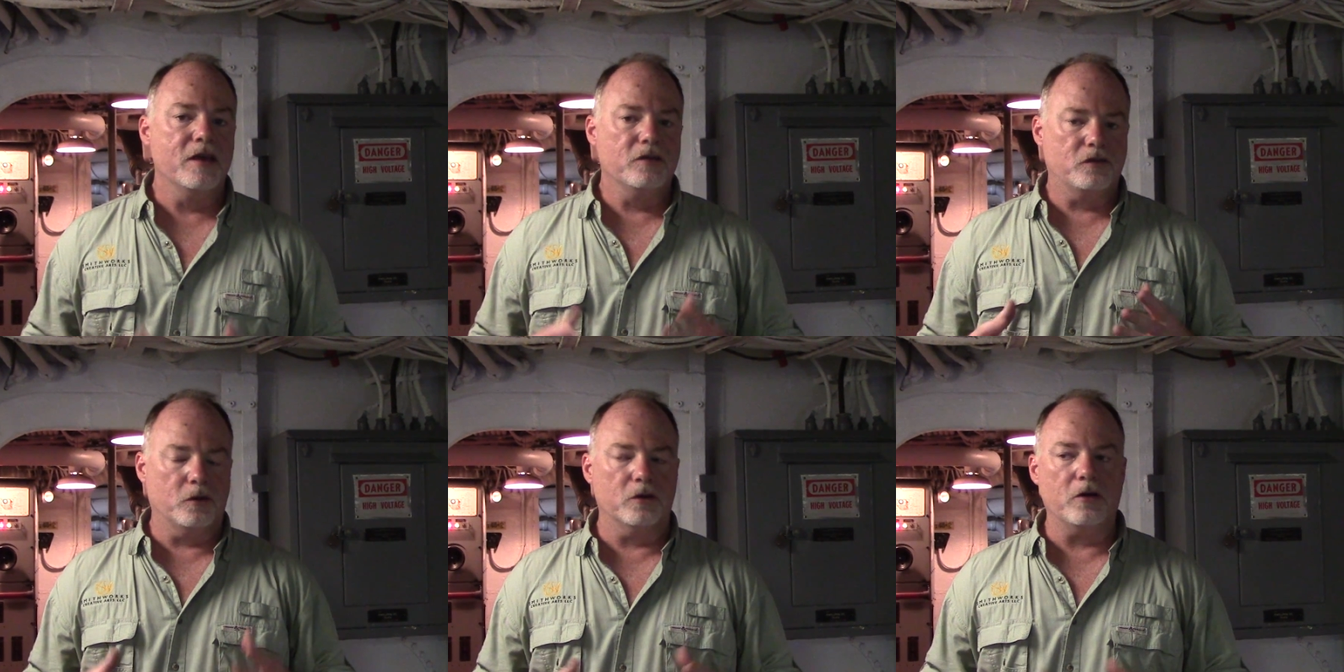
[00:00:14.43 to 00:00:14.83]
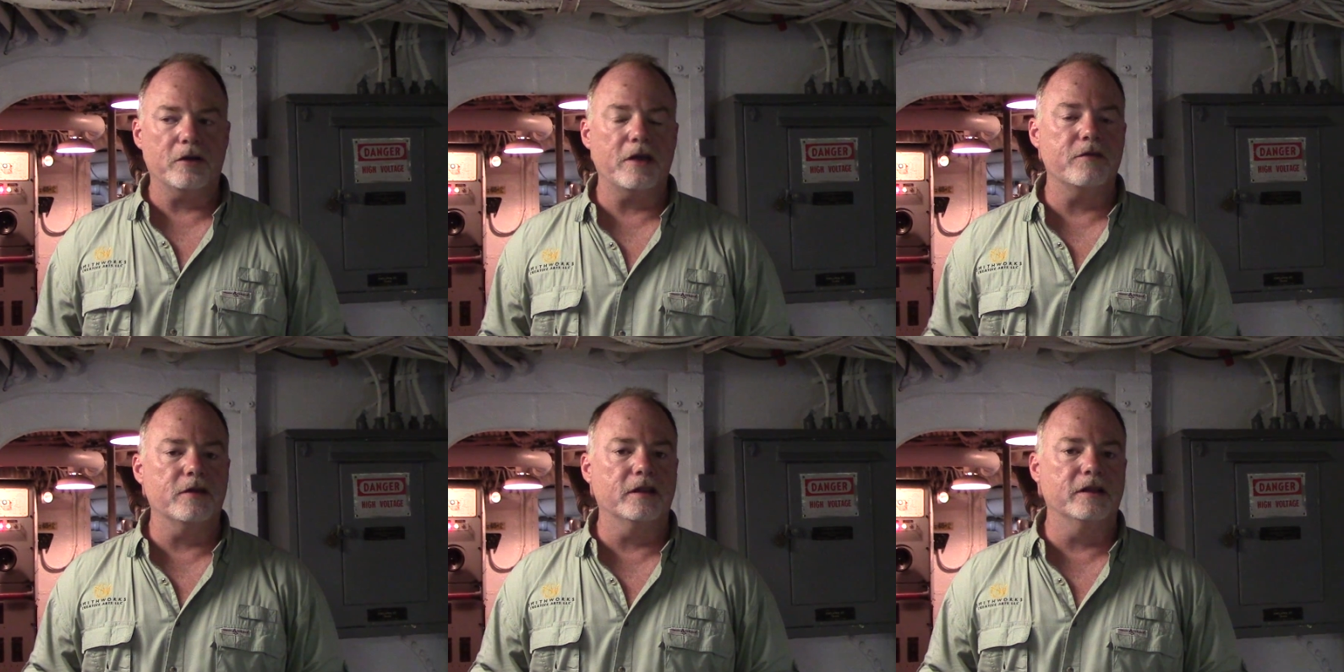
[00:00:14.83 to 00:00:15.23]
So we're
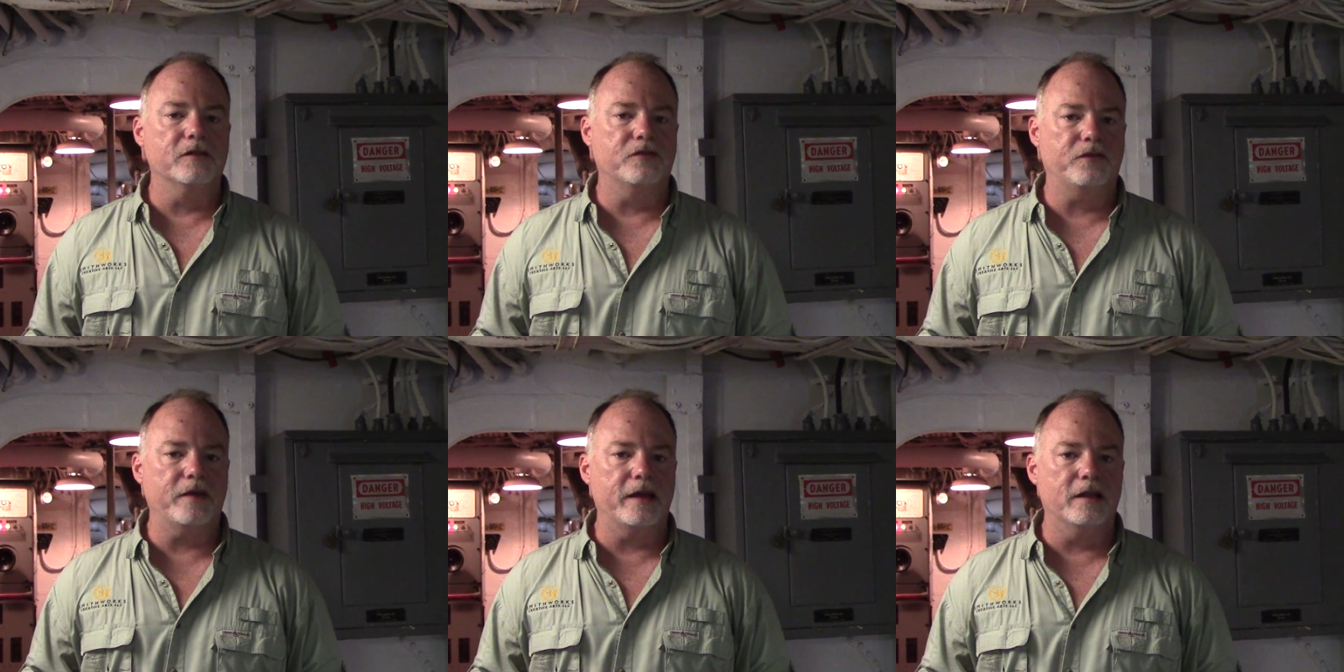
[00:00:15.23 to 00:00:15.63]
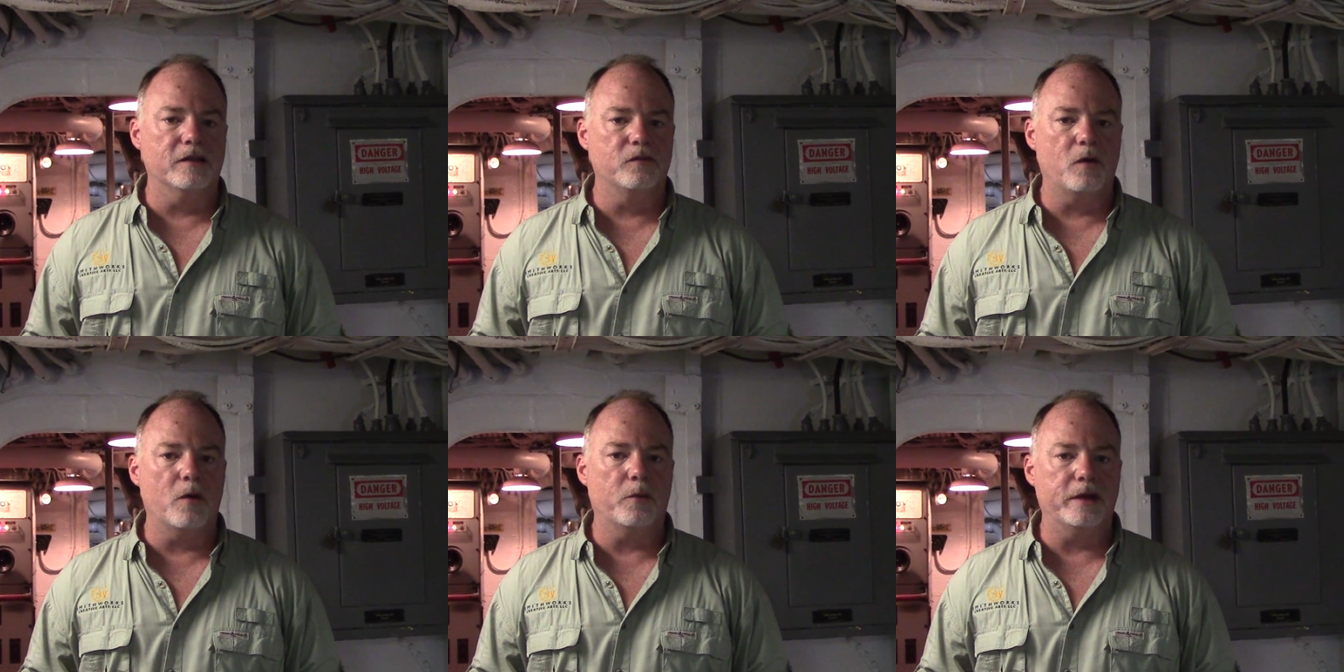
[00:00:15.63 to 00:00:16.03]
going to give you a little feel
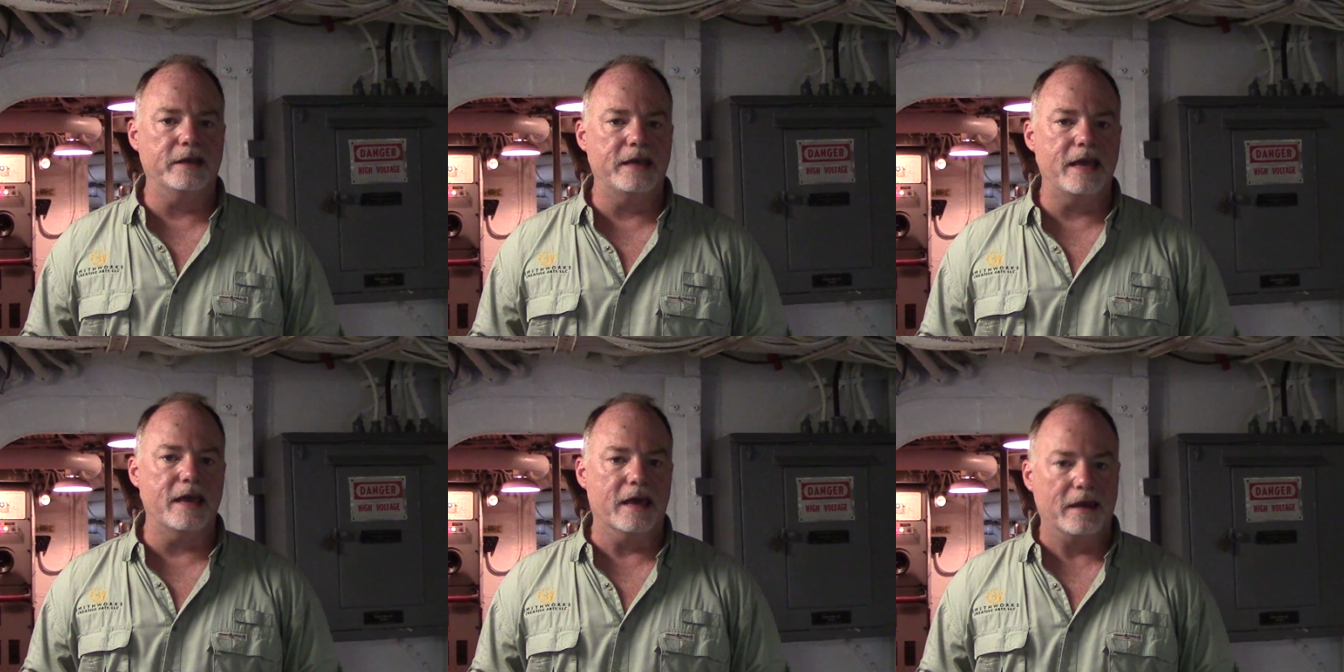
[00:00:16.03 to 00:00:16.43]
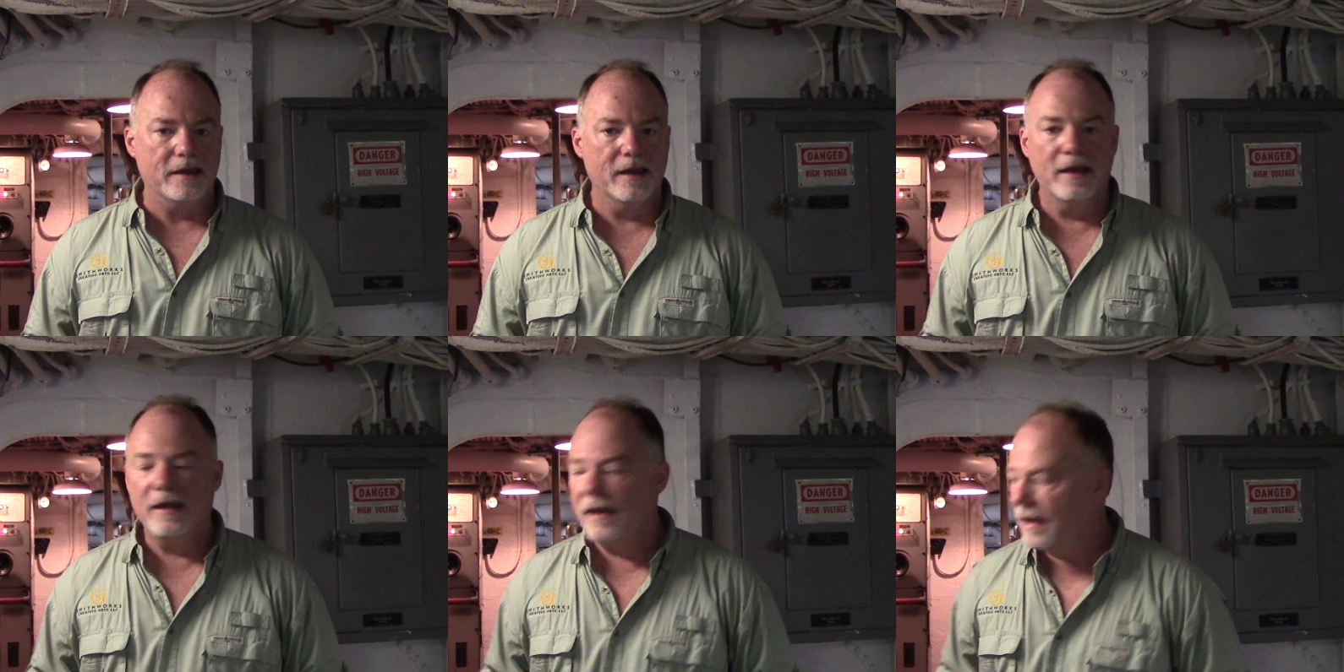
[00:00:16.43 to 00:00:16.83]
of what we did.
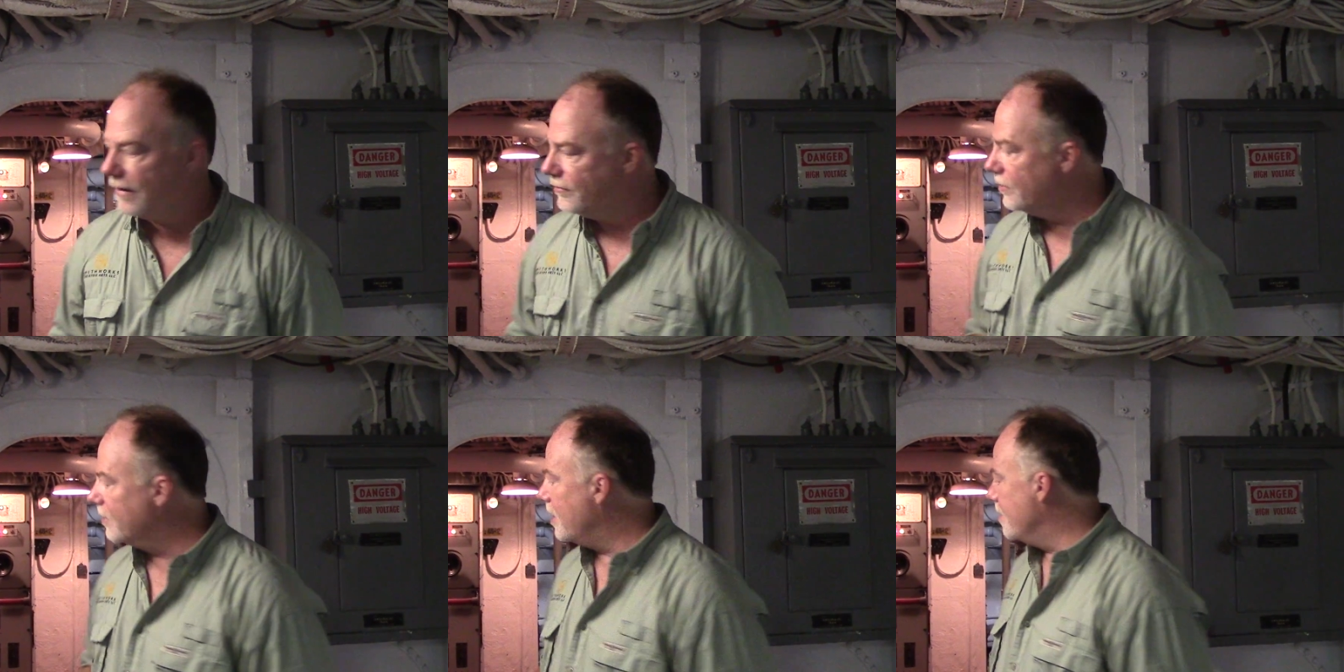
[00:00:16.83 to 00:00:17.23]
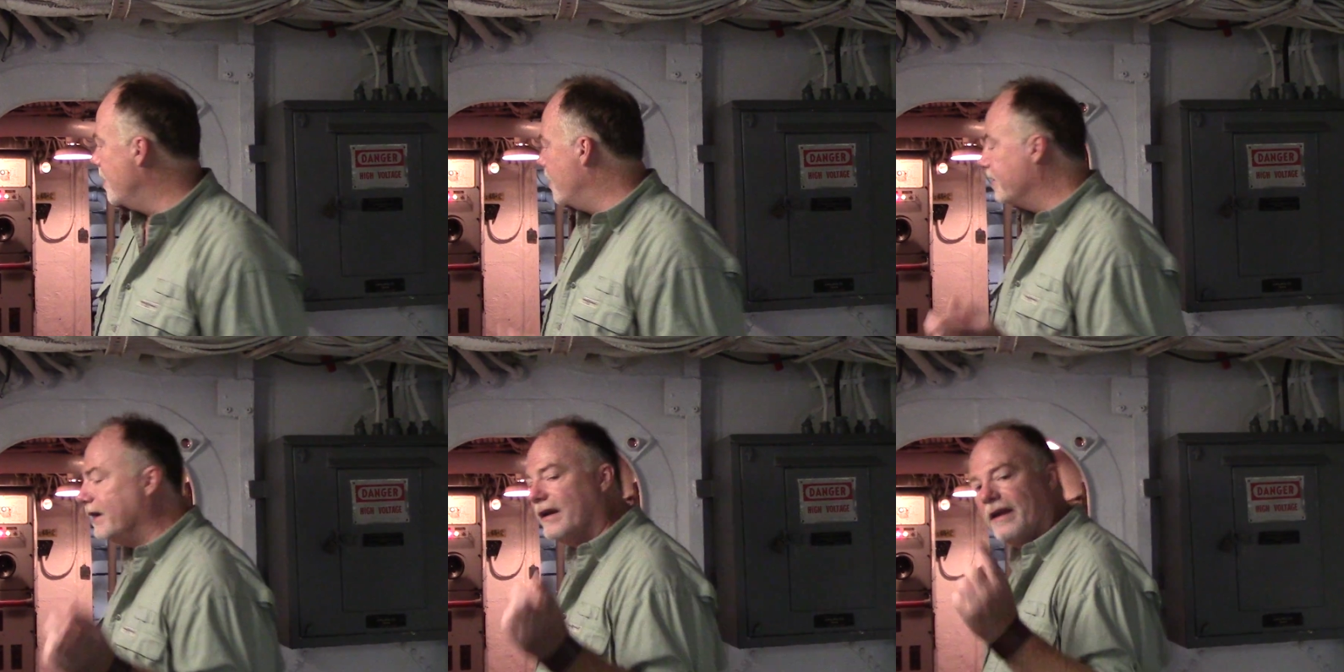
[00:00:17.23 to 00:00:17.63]
If you'll come
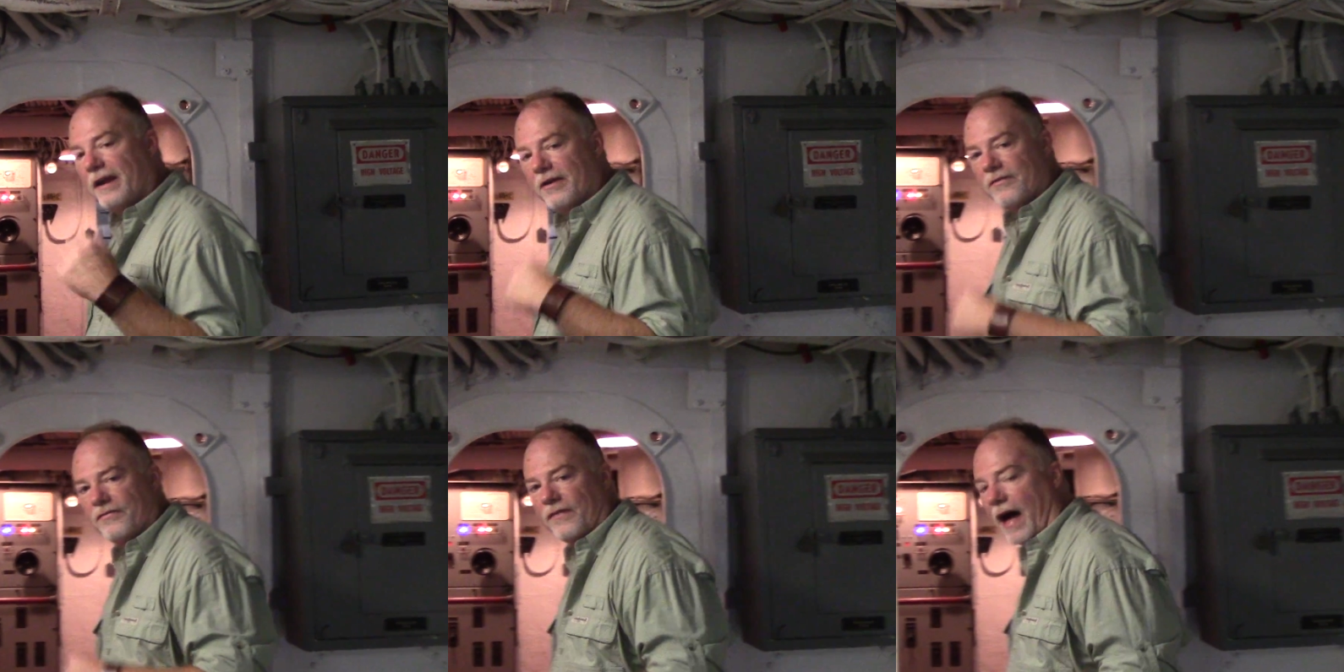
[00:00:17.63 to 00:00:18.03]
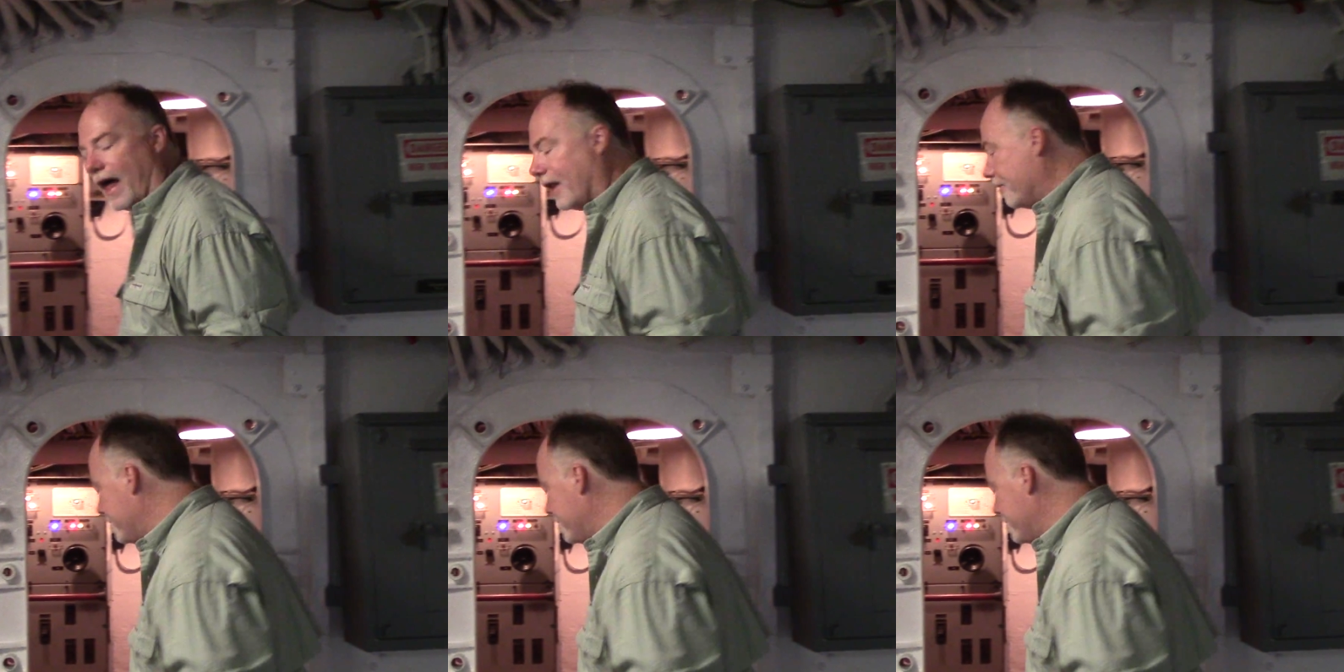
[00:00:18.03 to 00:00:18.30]
on in here, follow